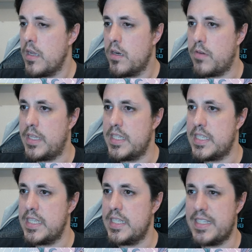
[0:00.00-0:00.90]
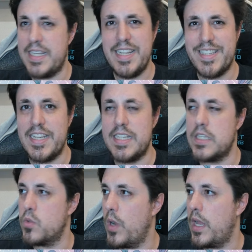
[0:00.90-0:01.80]
right? This
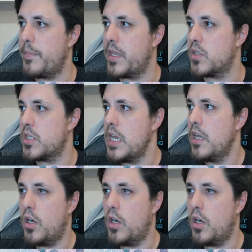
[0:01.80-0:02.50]
synergizes well because